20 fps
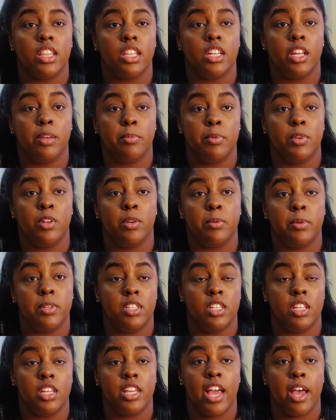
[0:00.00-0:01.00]
the
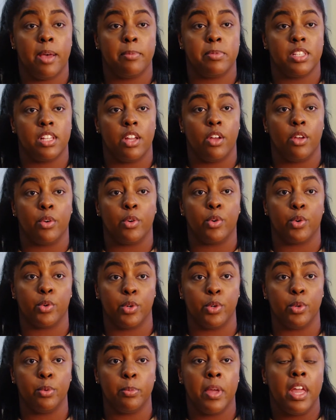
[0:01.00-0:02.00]
WWT Capstone
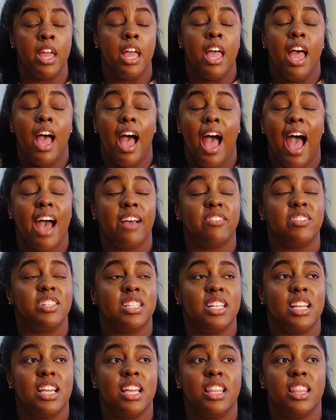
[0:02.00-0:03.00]
group, I've
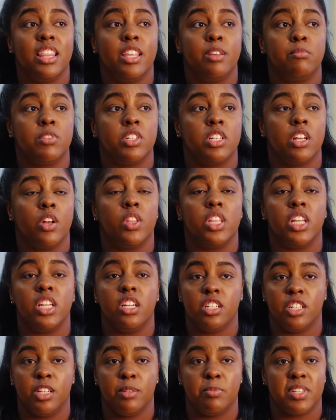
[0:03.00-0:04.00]
seen them show
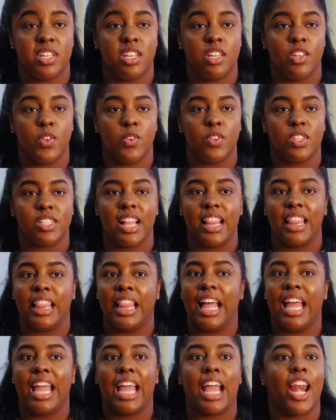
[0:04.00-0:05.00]
leadership skills
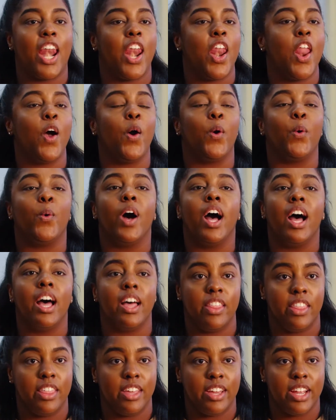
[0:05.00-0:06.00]
like no
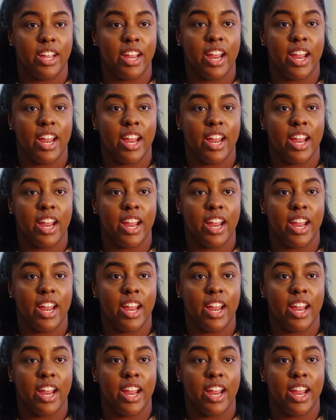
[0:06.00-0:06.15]
other.